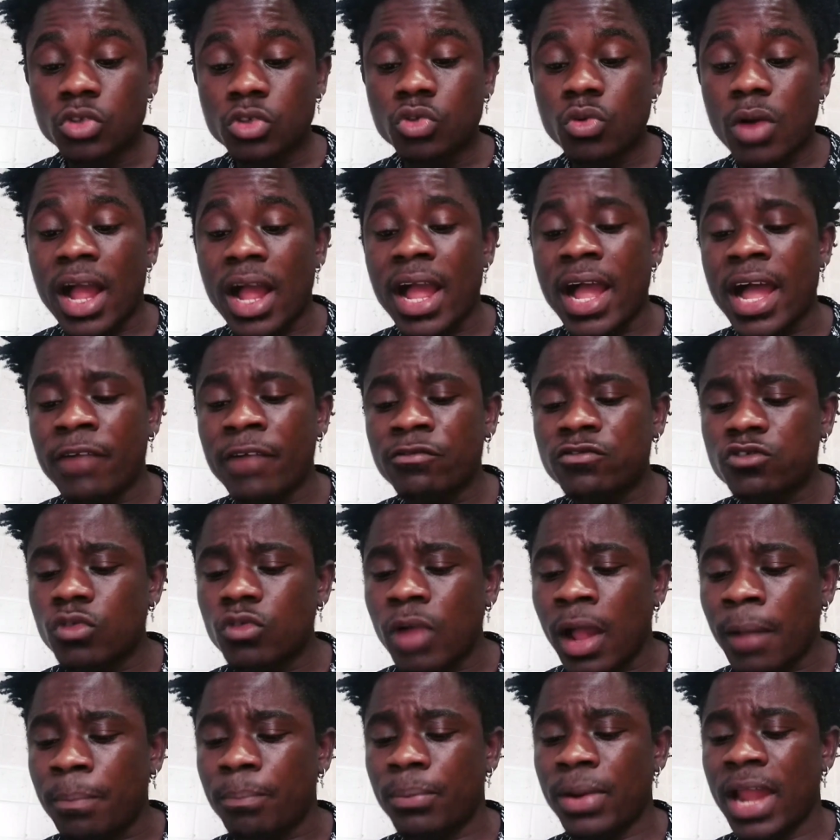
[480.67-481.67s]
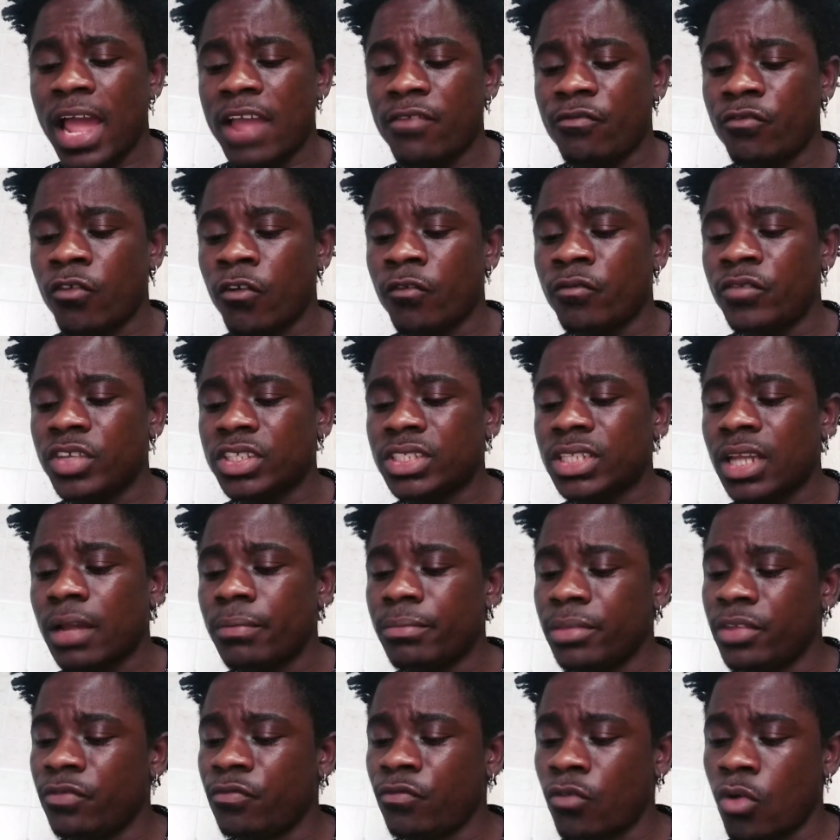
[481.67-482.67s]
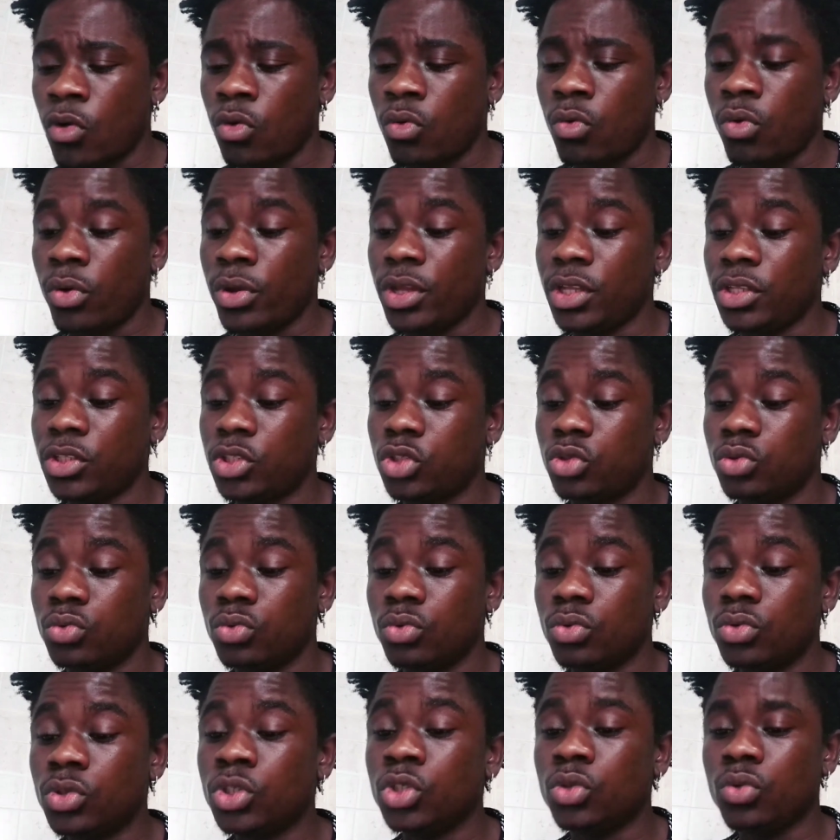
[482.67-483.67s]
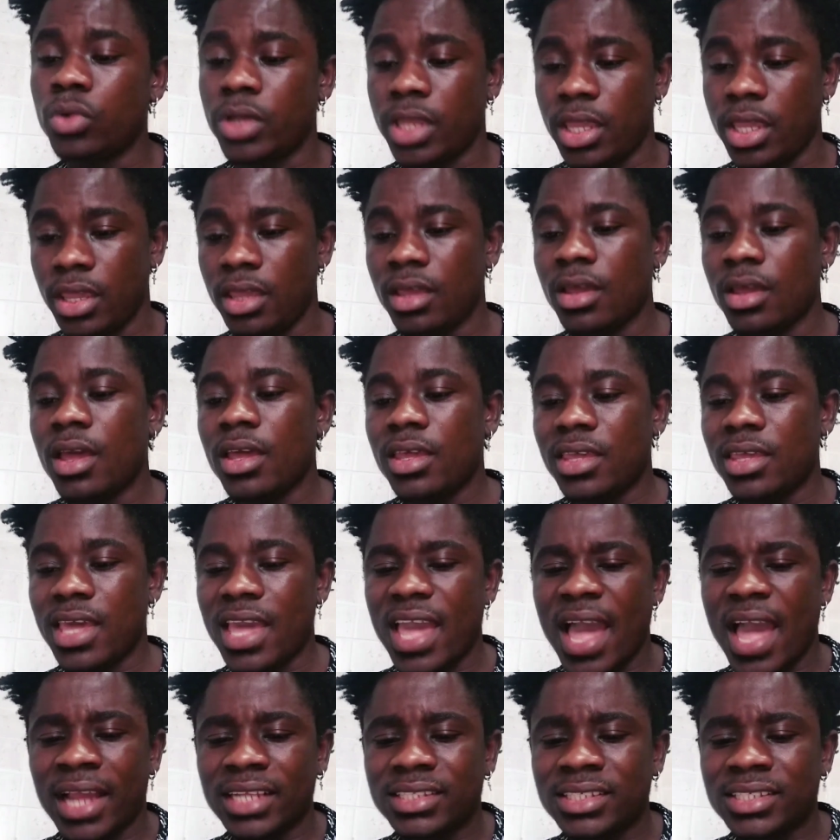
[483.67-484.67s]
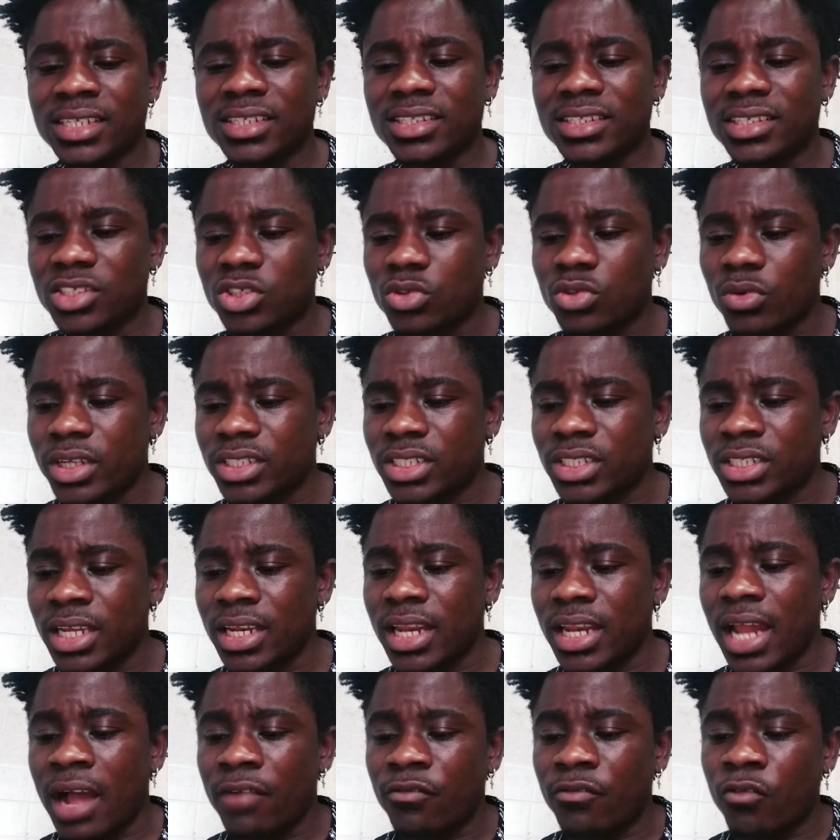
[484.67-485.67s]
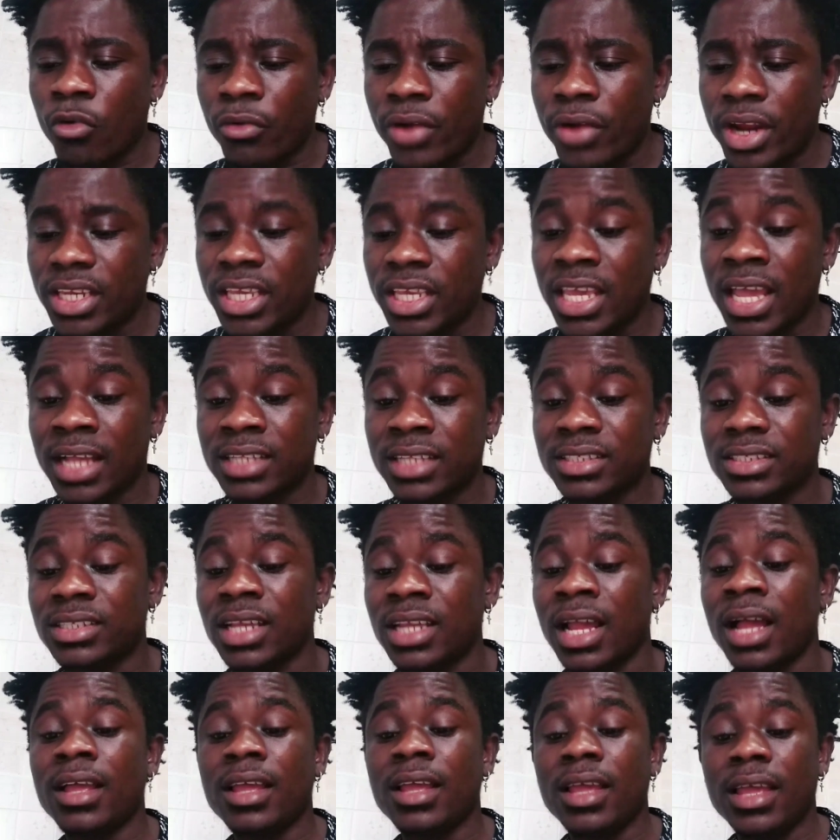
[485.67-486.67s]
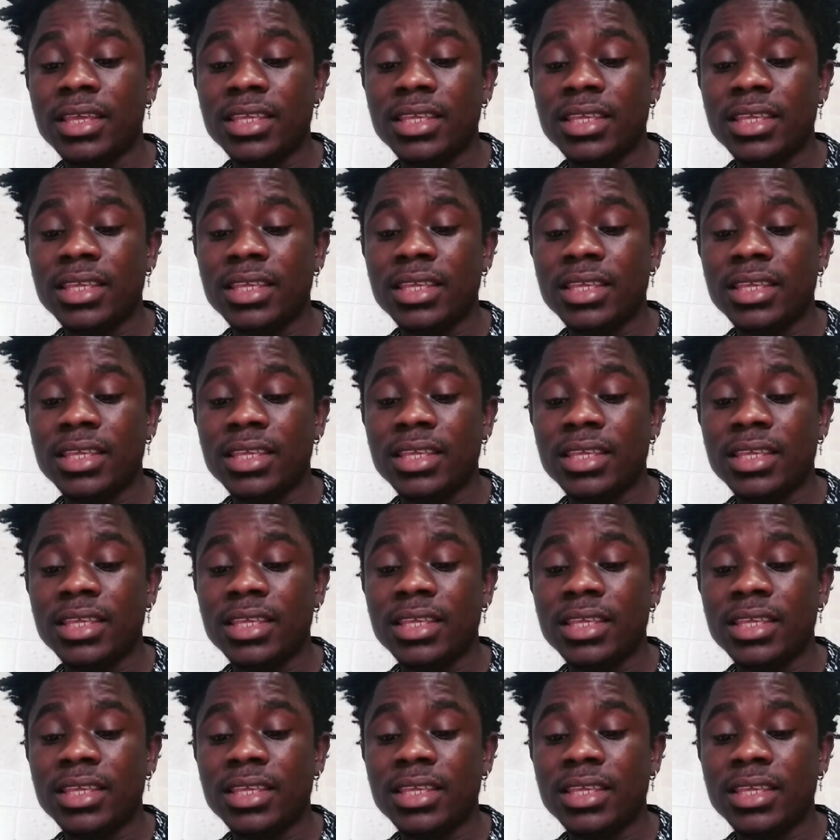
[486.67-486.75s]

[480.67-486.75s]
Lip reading: do I have to apply for visa before going to UK? Yeah, I think this question I've already answered.